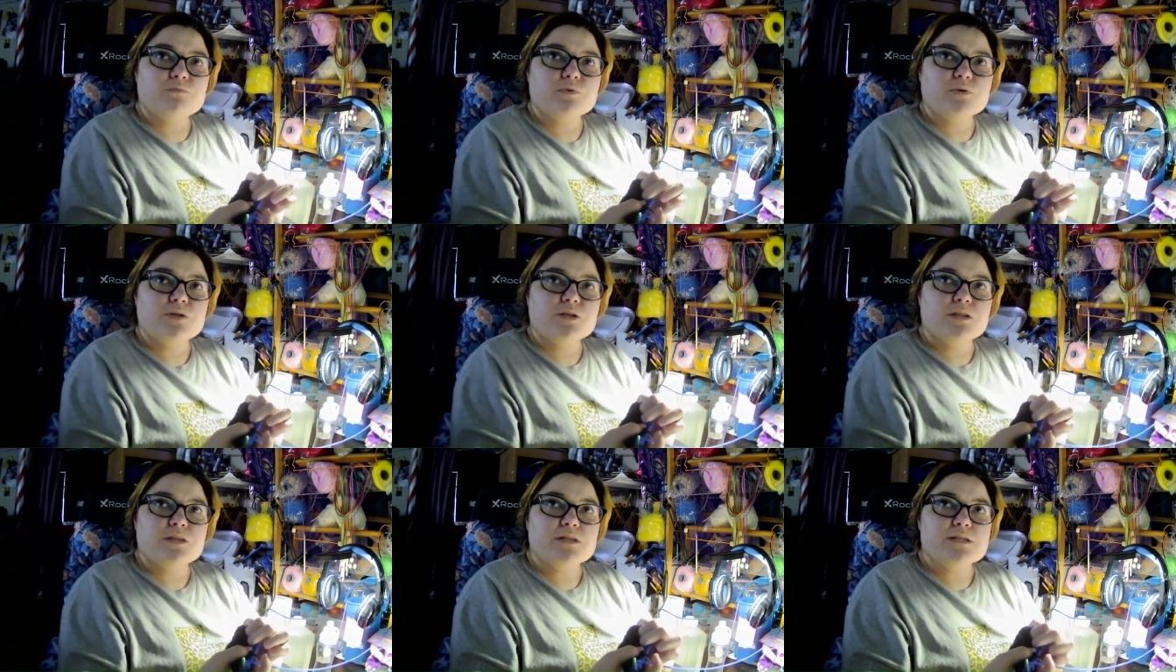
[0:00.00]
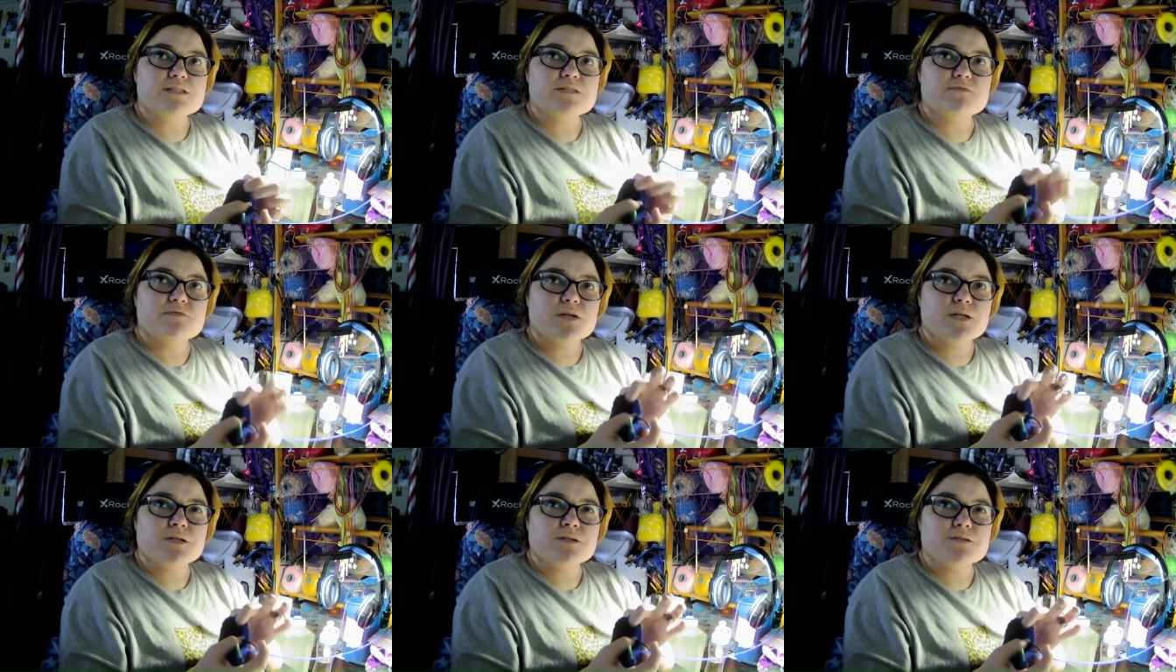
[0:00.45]
put in
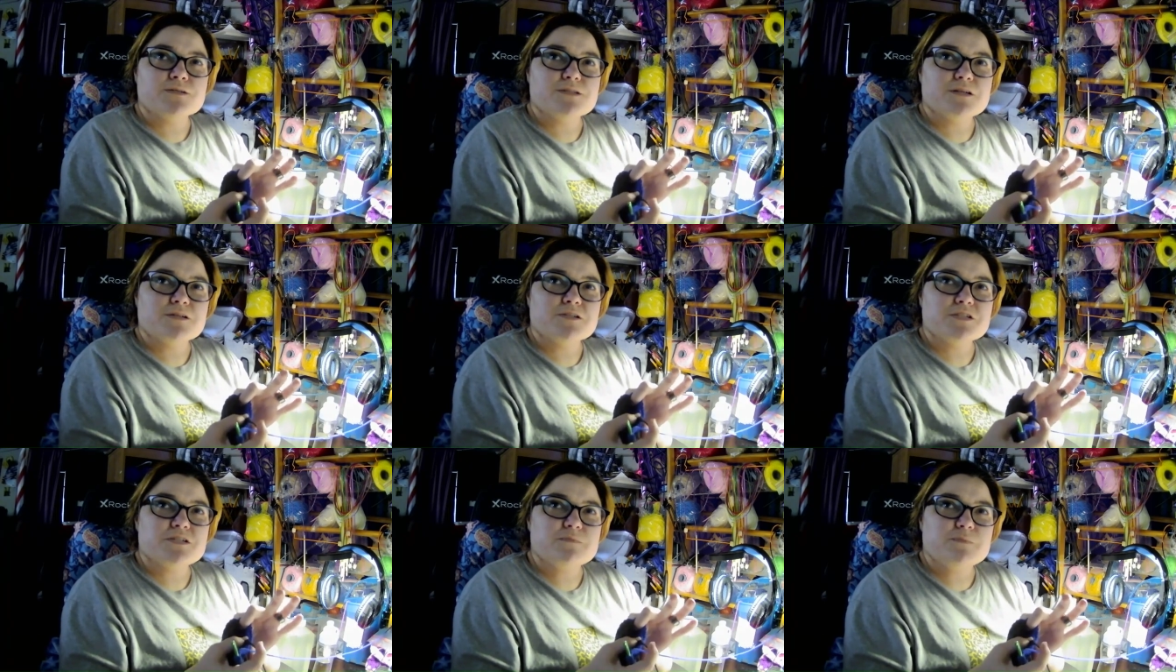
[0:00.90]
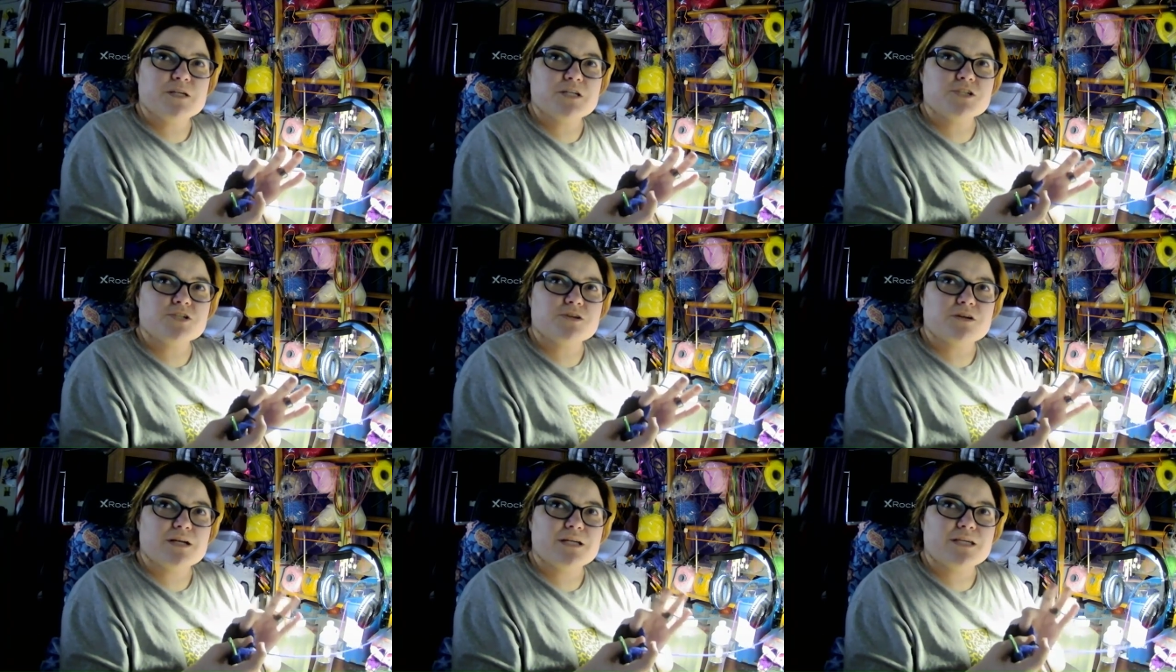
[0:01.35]
these fingers, I'll just
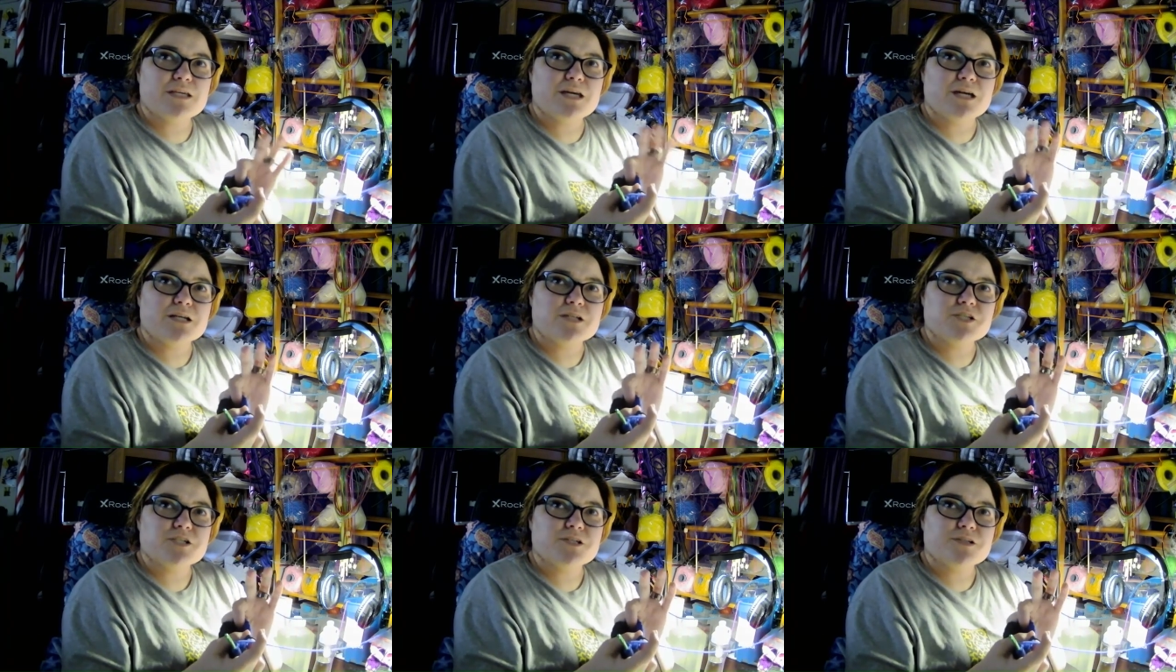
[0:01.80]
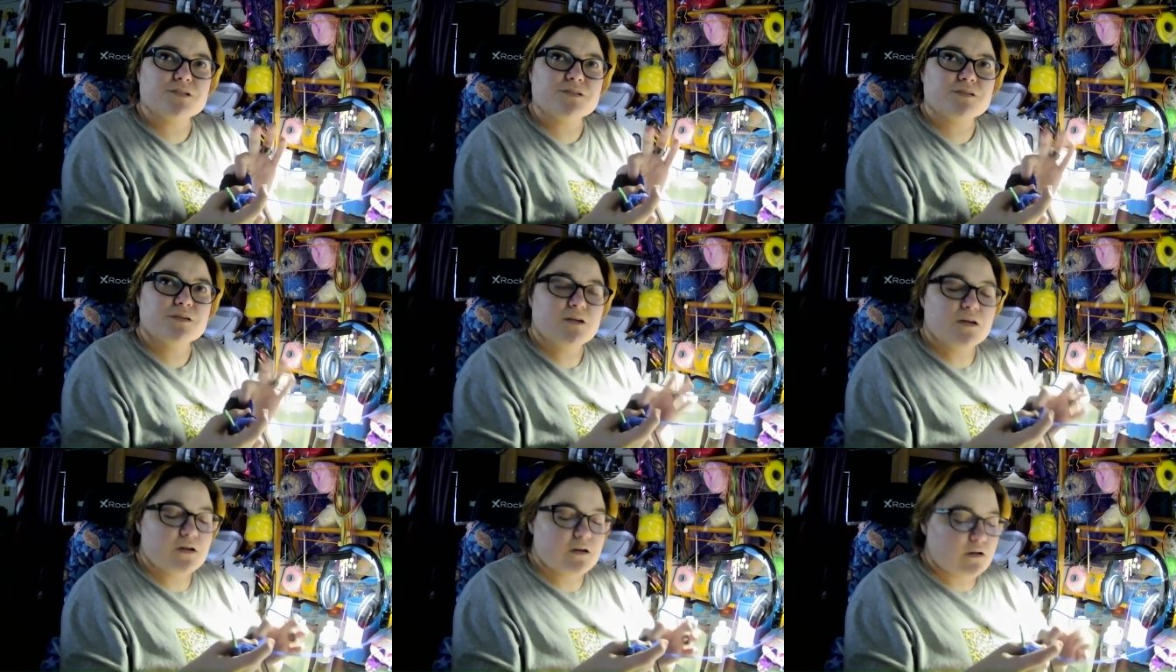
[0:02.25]
make sure I catch
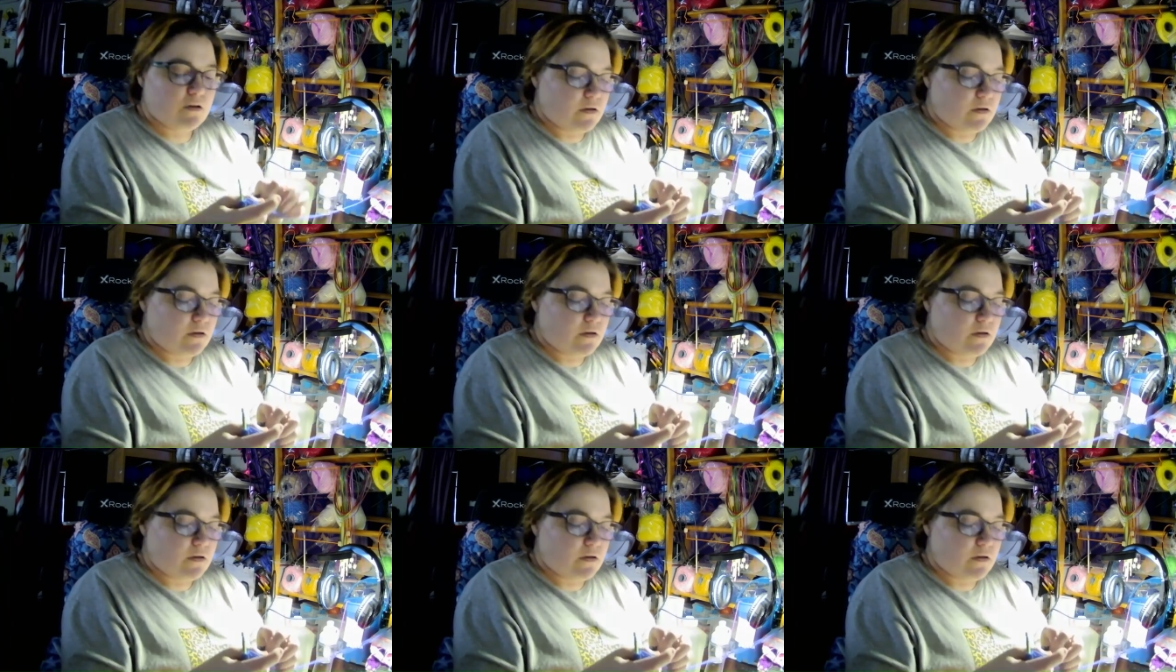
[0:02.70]
it.